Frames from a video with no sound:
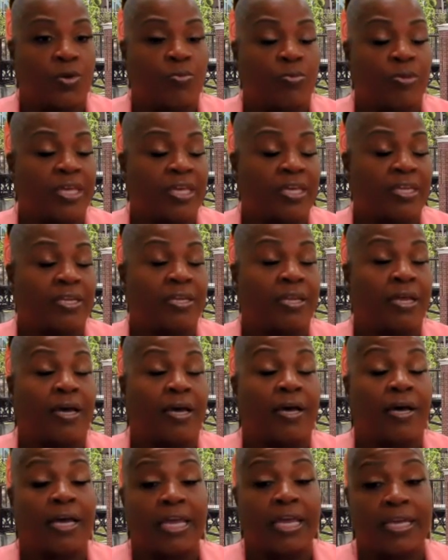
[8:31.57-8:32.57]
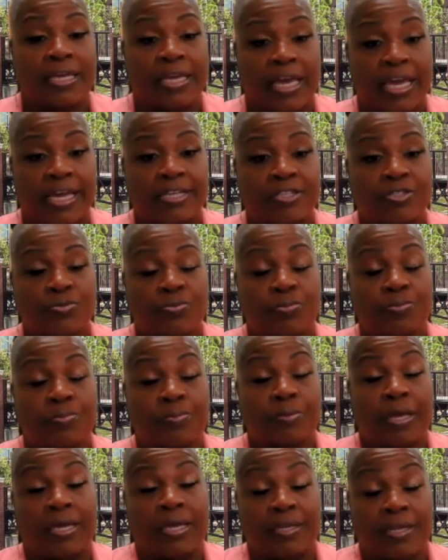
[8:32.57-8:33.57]
We can engage
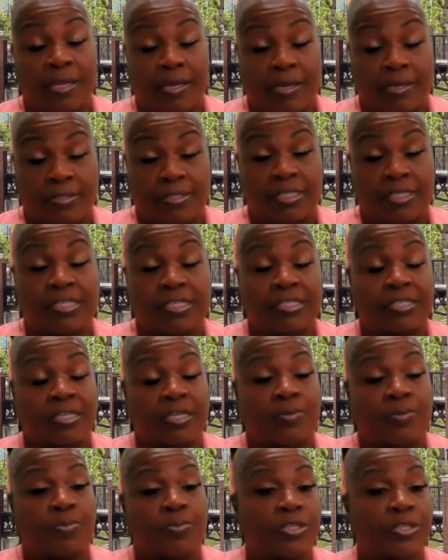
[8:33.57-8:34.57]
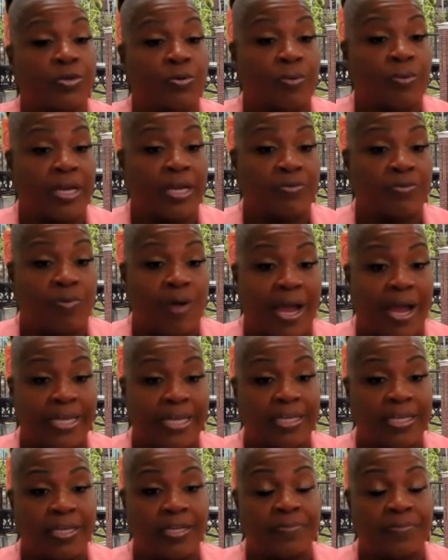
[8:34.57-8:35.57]
and assist them with grant
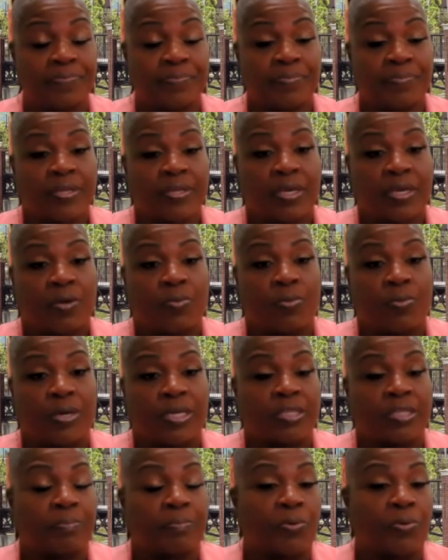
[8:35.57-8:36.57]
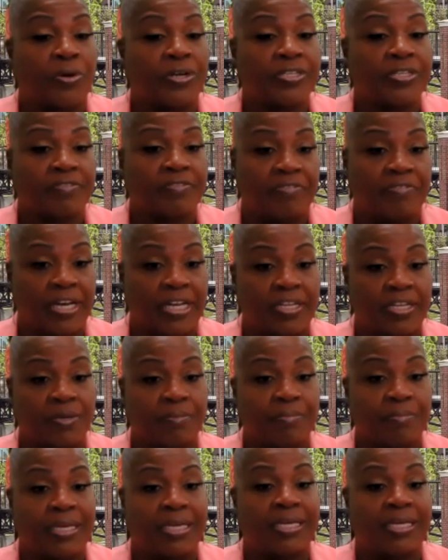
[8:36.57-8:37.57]
writing, with board
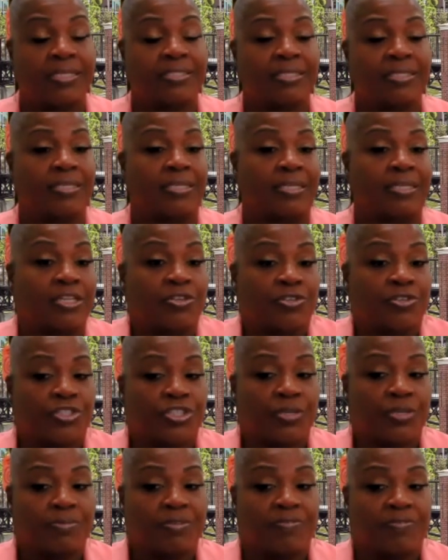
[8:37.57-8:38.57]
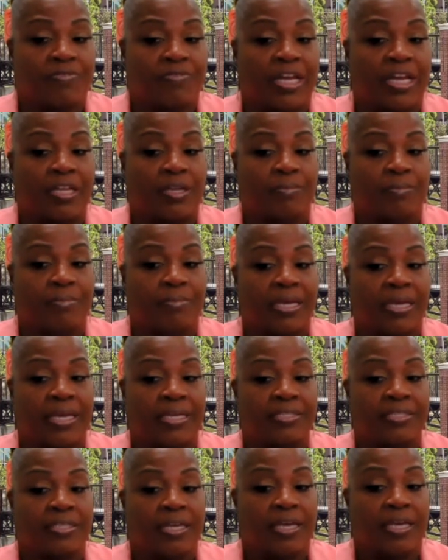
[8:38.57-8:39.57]
development, leadership
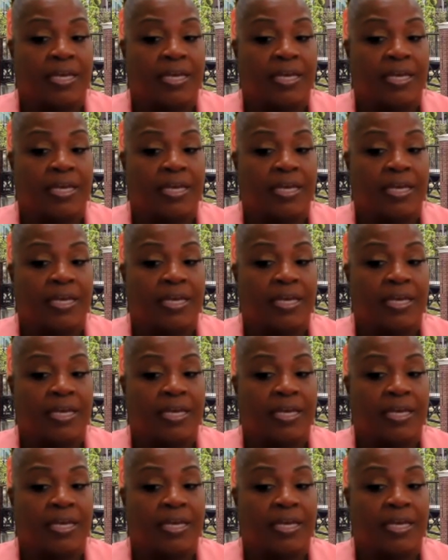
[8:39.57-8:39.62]
development.